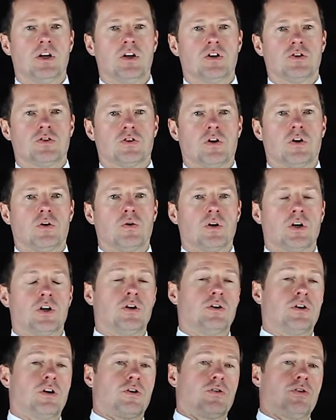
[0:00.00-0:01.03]
So
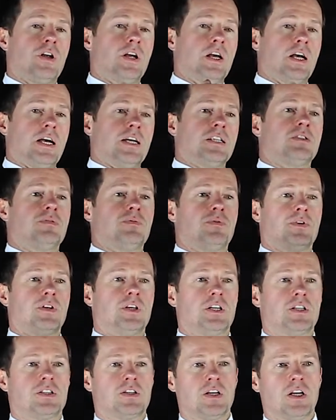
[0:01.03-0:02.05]
a great item for
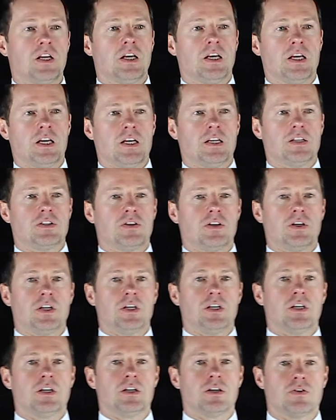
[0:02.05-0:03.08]
this is the